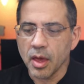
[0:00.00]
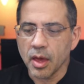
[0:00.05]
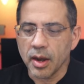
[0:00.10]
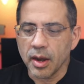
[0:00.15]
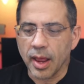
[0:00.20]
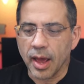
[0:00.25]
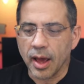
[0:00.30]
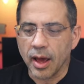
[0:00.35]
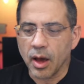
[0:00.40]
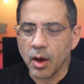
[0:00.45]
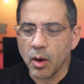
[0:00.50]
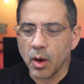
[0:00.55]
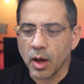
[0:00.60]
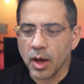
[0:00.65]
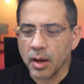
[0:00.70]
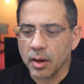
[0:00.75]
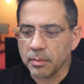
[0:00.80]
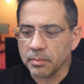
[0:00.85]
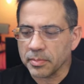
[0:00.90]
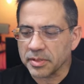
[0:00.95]
Now,
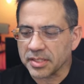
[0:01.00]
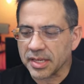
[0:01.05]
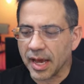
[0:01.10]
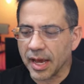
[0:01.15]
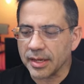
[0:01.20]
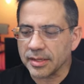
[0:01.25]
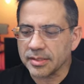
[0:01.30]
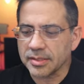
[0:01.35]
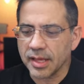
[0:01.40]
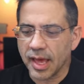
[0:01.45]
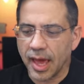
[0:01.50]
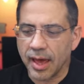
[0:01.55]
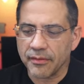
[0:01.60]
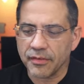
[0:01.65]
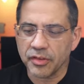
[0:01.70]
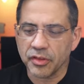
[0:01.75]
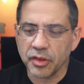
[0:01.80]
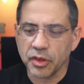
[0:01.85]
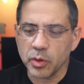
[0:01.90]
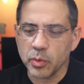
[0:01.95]
uh, besides
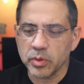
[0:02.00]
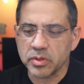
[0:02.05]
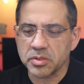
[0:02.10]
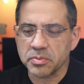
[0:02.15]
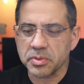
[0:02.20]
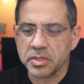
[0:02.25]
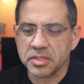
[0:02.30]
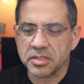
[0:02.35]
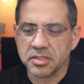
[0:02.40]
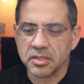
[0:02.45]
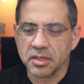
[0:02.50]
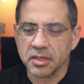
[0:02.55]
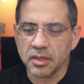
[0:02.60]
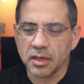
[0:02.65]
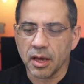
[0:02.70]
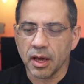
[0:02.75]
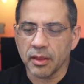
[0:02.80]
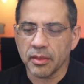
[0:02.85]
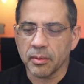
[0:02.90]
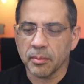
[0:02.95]
having the
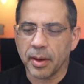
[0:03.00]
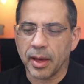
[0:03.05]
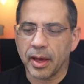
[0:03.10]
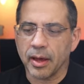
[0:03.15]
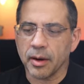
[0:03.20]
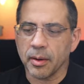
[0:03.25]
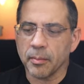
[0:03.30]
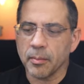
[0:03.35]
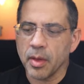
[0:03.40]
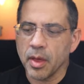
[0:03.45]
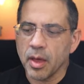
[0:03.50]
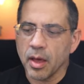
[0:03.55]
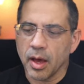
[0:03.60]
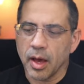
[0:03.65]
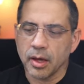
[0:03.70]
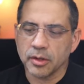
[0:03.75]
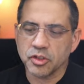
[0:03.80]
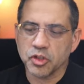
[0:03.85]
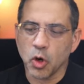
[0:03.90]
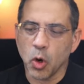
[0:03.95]
USB-C on the bottom,
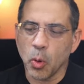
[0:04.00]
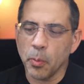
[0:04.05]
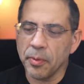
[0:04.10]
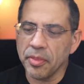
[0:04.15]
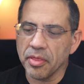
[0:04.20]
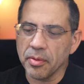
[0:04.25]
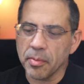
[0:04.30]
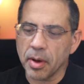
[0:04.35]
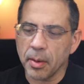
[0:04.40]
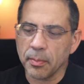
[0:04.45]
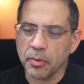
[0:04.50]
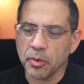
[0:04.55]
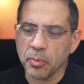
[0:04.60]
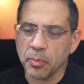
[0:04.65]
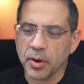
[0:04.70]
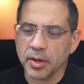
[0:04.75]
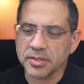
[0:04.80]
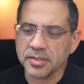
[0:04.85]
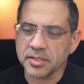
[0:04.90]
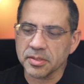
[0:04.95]
uh, to open them up, you
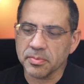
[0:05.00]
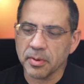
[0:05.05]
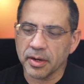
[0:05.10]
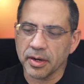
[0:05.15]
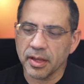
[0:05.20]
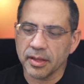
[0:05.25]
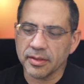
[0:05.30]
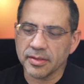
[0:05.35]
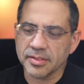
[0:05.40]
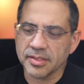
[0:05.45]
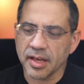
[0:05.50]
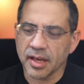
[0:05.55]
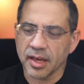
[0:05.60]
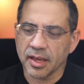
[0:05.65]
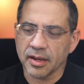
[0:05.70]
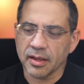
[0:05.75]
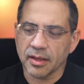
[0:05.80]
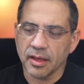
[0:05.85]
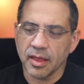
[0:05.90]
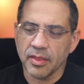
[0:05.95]
press this button on the
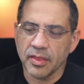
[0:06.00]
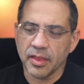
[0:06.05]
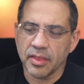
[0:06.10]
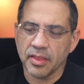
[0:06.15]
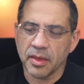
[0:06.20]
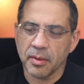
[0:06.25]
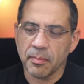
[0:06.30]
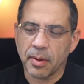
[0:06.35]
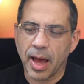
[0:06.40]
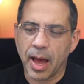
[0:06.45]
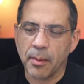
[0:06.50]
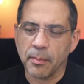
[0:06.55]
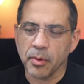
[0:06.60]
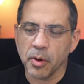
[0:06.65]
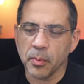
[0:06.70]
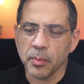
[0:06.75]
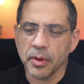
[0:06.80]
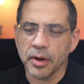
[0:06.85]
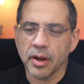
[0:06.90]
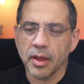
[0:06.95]
side and then they pop
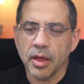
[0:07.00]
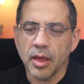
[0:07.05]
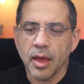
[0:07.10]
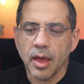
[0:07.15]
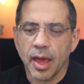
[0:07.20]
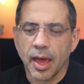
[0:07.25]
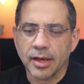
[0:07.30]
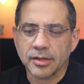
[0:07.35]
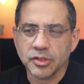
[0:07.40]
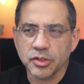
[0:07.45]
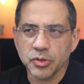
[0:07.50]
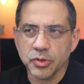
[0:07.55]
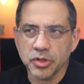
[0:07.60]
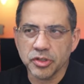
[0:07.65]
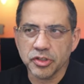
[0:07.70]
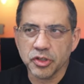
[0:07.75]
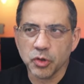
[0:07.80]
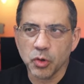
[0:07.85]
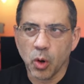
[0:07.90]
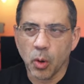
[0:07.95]
open. As soon
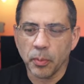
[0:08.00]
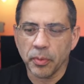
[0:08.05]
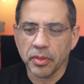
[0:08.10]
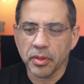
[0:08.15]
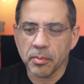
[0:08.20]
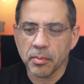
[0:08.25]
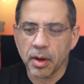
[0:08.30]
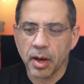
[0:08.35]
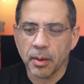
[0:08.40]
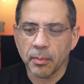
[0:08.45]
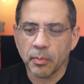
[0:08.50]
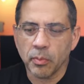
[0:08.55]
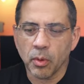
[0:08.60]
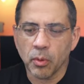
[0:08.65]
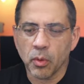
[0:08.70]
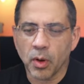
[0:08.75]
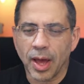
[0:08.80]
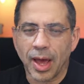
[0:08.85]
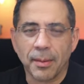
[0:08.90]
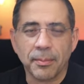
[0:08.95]
as you open them up, what
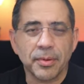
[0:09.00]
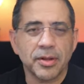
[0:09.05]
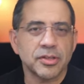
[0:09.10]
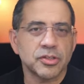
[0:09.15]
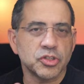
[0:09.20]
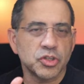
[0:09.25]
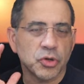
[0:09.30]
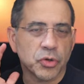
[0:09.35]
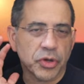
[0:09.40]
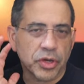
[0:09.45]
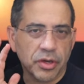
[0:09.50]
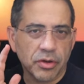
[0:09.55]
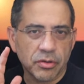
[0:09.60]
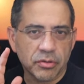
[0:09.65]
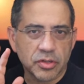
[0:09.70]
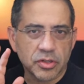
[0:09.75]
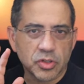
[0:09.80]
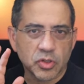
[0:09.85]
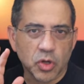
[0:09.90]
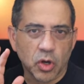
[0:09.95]
will happen is you'll hear
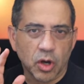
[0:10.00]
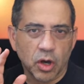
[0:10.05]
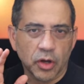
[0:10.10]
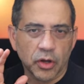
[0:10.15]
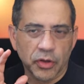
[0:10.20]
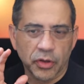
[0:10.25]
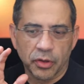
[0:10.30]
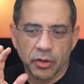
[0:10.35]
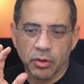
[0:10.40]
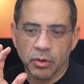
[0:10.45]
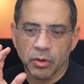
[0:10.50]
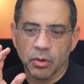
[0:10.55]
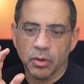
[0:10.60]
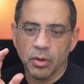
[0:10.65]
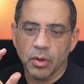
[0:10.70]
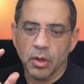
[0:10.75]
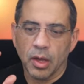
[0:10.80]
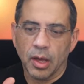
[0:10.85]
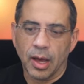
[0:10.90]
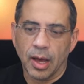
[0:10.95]
this audio
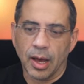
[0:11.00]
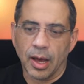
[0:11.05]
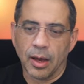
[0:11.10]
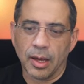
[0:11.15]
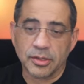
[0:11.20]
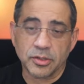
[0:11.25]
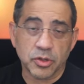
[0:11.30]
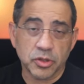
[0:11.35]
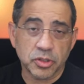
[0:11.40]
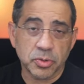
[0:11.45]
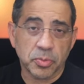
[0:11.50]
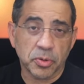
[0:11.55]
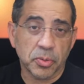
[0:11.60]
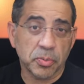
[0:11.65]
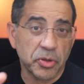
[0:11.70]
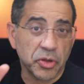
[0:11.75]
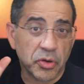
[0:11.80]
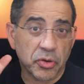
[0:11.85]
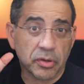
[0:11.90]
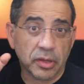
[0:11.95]
uh, as soon as you put
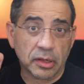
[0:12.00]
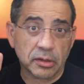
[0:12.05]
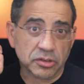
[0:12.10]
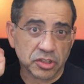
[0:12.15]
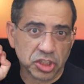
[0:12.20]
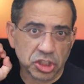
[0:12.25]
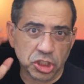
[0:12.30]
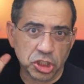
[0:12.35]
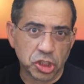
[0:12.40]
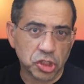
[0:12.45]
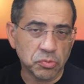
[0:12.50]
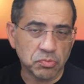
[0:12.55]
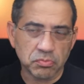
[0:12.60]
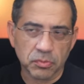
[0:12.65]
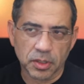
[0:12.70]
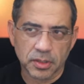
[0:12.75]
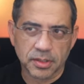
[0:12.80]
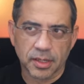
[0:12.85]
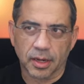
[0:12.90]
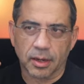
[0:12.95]
them in your ear, that goes,
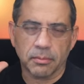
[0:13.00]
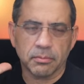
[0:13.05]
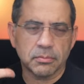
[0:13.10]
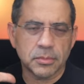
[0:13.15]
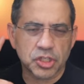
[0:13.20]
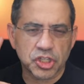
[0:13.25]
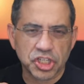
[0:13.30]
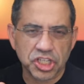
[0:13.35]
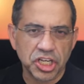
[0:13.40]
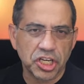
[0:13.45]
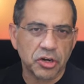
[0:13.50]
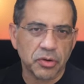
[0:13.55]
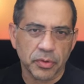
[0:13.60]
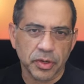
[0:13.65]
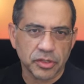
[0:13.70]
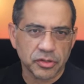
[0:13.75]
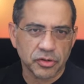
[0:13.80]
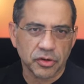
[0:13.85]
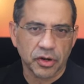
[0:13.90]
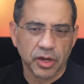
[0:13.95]
it's like
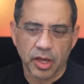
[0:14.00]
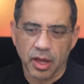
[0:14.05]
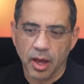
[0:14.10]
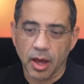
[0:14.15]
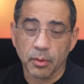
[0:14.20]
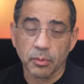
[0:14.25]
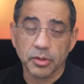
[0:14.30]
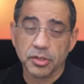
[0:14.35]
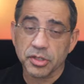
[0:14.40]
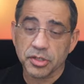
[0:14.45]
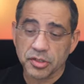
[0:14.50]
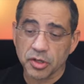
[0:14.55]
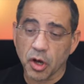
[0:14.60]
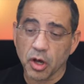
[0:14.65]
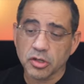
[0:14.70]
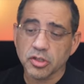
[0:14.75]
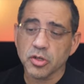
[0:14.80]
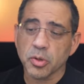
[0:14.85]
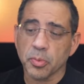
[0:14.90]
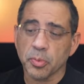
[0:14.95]
machinery turning on, which is
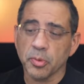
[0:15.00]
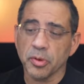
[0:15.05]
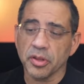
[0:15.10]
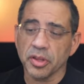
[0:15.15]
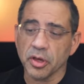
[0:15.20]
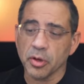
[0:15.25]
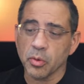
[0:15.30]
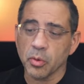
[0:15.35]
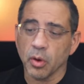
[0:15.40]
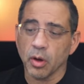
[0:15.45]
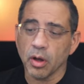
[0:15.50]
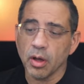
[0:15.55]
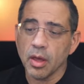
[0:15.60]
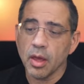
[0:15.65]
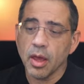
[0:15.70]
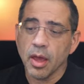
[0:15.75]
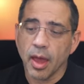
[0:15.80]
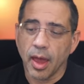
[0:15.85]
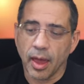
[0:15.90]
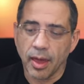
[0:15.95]
also really cool.
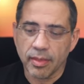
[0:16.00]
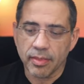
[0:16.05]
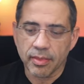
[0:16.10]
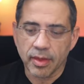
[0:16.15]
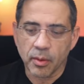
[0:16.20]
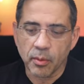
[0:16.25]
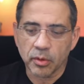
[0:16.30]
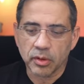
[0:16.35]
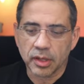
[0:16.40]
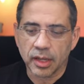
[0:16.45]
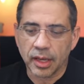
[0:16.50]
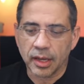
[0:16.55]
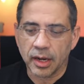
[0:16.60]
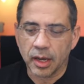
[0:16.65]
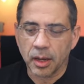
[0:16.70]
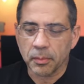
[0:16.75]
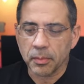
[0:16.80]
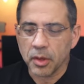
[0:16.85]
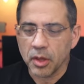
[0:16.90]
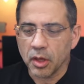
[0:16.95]
And they will light
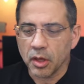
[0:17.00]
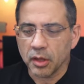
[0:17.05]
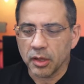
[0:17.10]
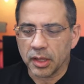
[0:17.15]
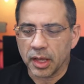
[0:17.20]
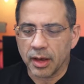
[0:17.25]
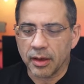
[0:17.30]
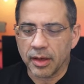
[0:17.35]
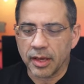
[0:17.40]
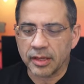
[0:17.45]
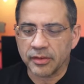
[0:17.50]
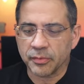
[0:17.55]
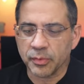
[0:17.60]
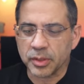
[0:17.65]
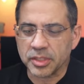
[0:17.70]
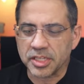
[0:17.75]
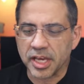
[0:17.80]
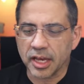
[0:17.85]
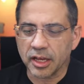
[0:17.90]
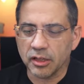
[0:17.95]
up. Uh, as
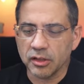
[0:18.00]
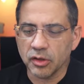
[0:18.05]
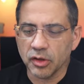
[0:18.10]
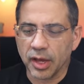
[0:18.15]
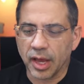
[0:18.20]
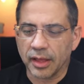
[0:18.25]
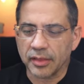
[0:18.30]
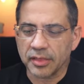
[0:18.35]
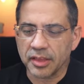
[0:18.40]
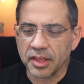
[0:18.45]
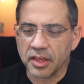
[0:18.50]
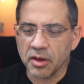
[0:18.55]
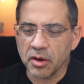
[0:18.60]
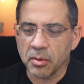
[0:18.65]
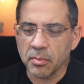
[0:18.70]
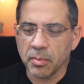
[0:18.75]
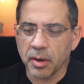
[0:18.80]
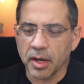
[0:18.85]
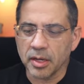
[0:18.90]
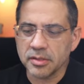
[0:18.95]
we take a look at the
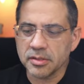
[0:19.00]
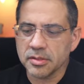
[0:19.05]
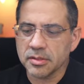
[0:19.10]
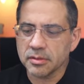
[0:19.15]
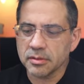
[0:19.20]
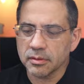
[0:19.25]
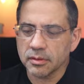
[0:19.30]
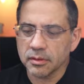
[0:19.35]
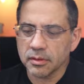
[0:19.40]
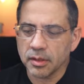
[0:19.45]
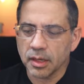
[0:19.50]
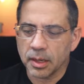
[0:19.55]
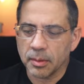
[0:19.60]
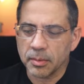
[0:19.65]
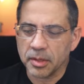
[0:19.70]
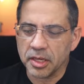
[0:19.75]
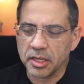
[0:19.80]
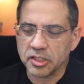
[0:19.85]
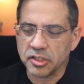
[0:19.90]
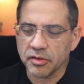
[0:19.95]
earbuds, uh,
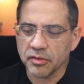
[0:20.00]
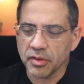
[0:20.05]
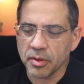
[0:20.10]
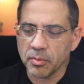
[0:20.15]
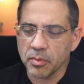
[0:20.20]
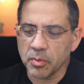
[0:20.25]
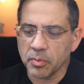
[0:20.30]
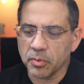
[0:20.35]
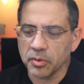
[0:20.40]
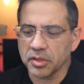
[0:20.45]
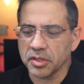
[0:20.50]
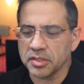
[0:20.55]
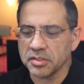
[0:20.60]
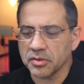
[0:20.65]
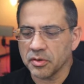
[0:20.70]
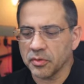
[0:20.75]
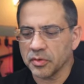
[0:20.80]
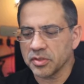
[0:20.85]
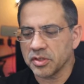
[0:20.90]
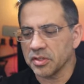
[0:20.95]
each of them, I'll put these
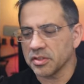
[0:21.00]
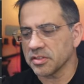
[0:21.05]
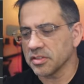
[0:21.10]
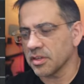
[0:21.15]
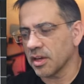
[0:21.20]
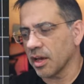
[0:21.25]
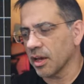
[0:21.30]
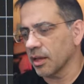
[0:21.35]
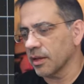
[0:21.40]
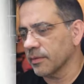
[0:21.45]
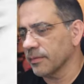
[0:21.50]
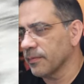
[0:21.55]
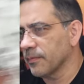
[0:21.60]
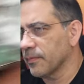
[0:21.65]
over to the side.